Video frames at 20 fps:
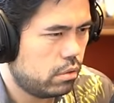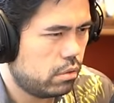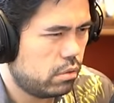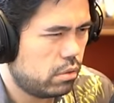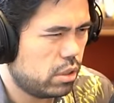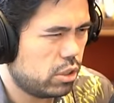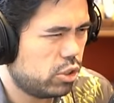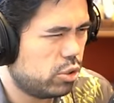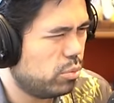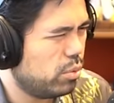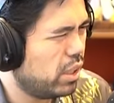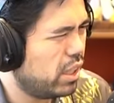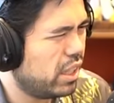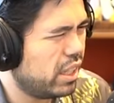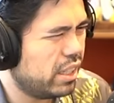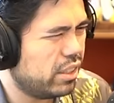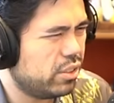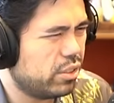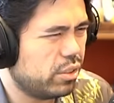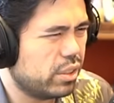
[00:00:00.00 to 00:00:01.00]
actually why did I
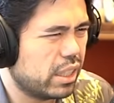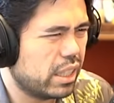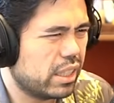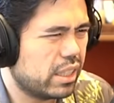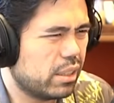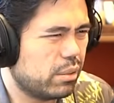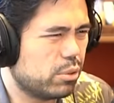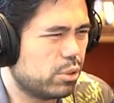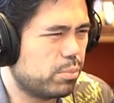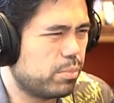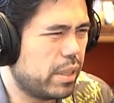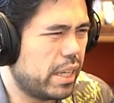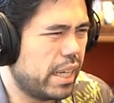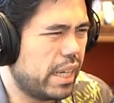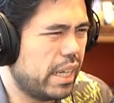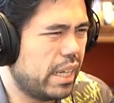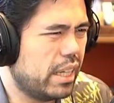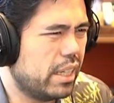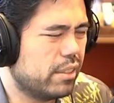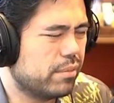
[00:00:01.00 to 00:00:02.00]
do that that was
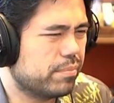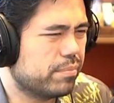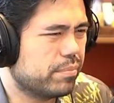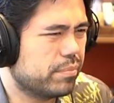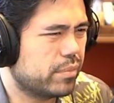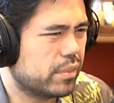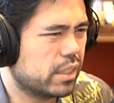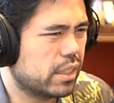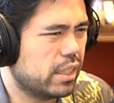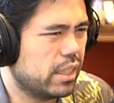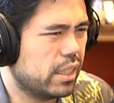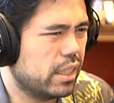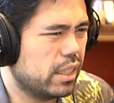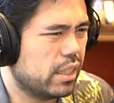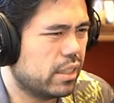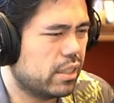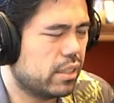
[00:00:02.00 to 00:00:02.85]
bad Ugh.